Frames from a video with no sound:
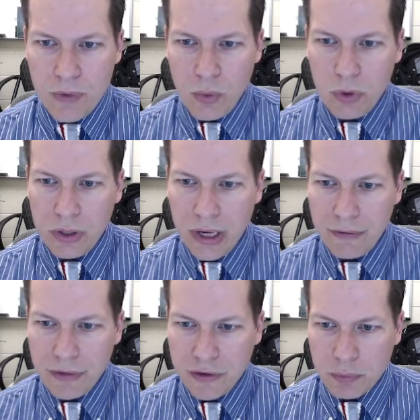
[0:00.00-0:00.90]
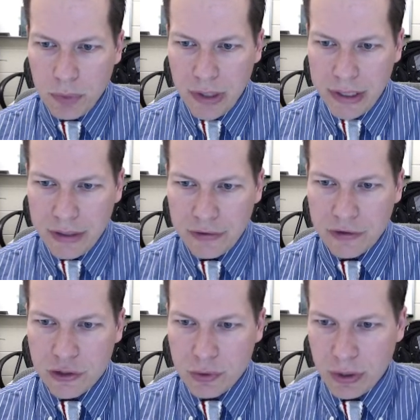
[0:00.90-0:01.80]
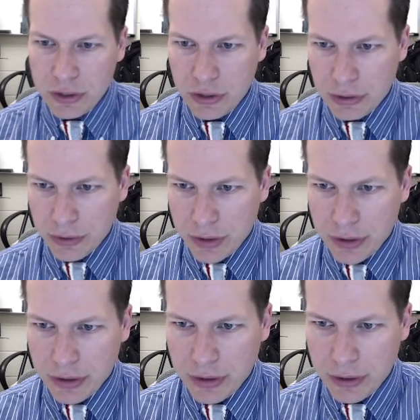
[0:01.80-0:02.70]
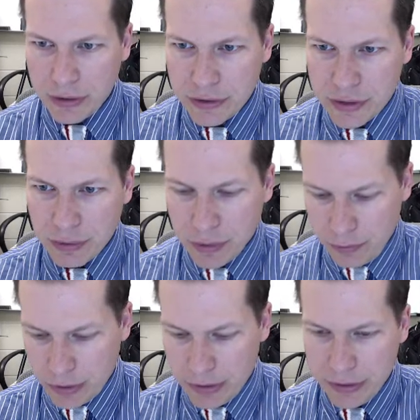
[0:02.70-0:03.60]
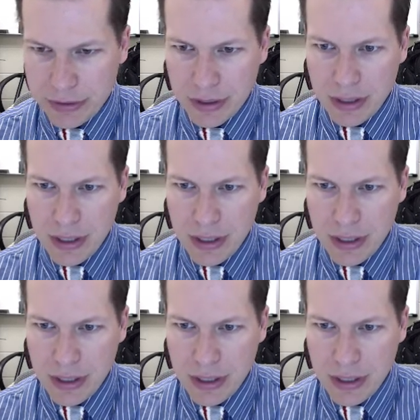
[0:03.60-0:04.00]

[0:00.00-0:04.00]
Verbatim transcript: when you have this blending situation going on here, let's get rid of one of these.